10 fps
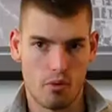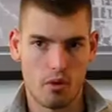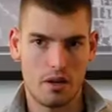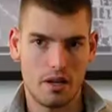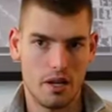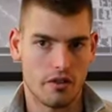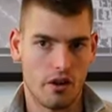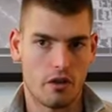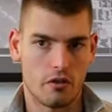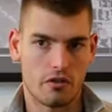important
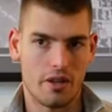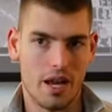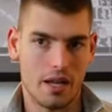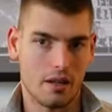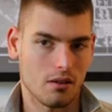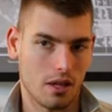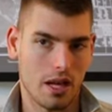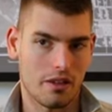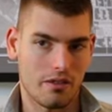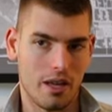is understanding,
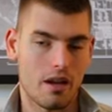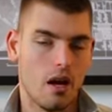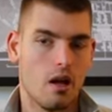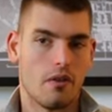like I said,